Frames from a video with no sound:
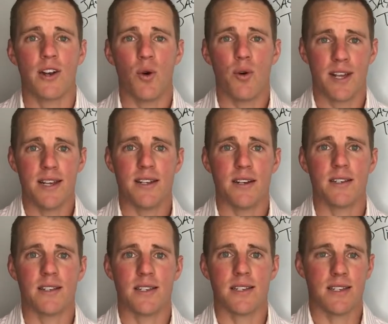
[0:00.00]
I know what he
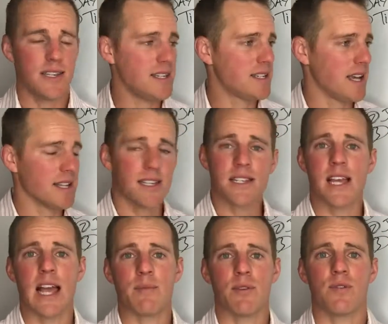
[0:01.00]
does is he sets a
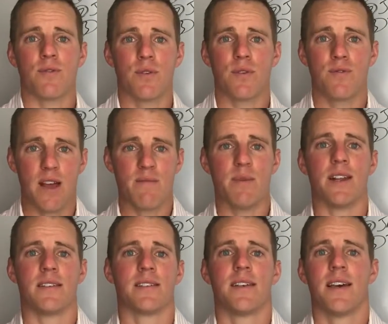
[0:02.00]
timer for 5
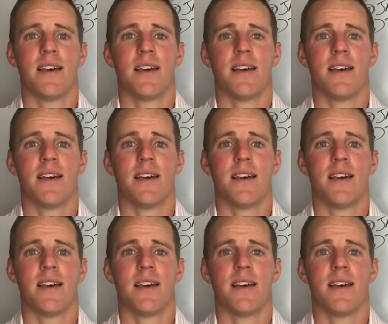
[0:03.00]
minutes